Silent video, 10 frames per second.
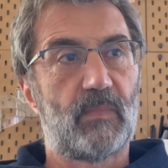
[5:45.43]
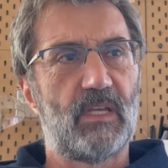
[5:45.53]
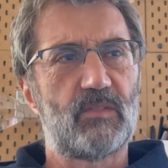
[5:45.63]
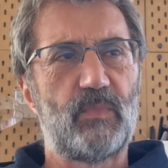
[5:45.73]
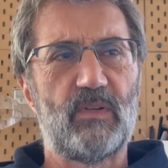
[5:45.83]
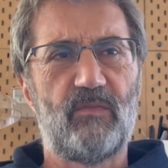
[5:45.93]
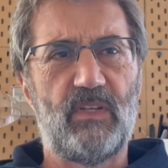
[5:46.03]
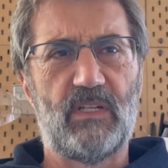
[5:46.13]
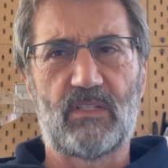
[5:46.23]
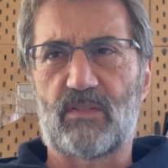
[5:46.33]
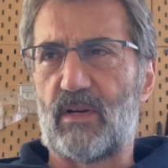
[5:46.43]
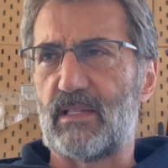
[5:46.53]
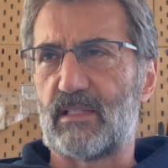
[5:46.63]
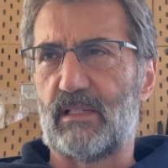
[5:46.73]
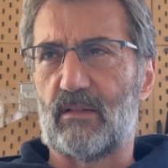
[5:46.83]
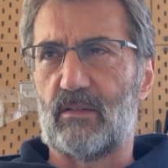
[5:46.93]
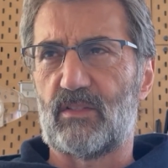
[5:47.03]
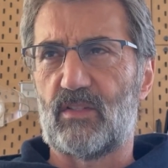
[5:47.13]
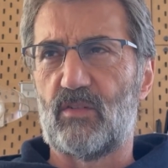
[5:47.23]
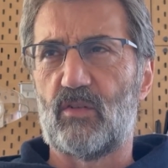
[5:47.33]
There's been venous thoracic
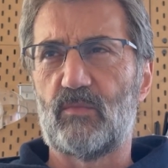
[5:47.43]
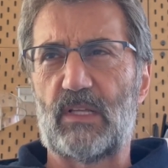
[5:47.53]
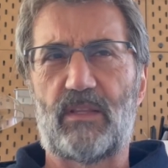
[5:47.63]
outlet syndrome.